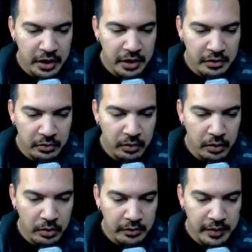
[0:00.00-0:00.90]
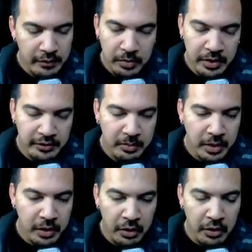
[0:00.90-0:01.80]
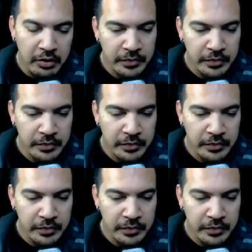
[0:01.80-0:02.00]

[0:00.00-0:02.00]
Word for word: and you will always have a place in my heart.